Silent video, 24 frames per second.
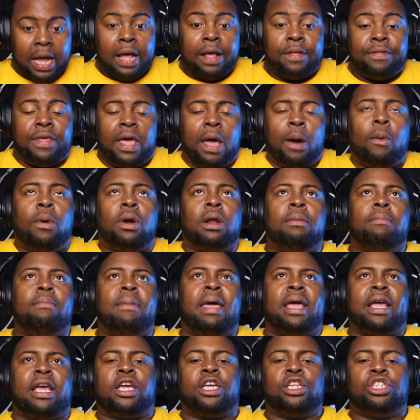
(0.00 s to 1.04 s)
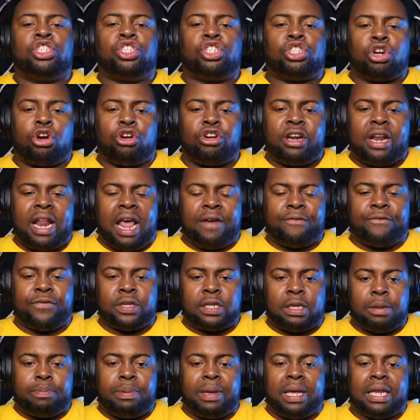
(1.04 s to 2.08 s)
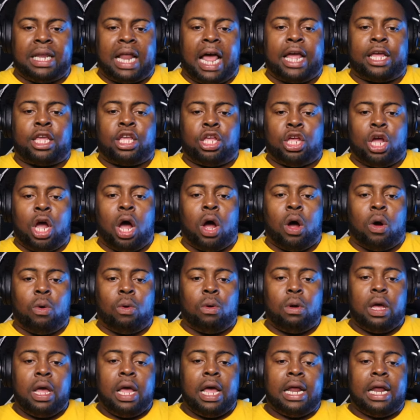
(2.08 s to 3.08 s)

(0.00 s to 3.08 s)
They want to make a concerted effort to be like, yo,